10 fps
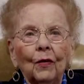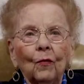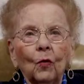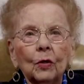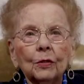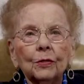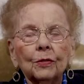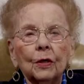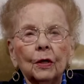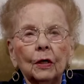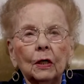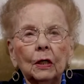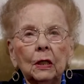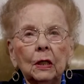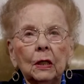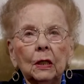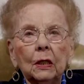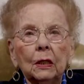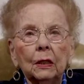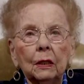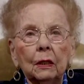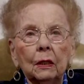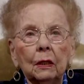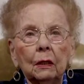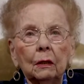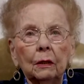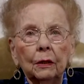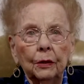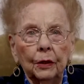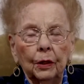was in the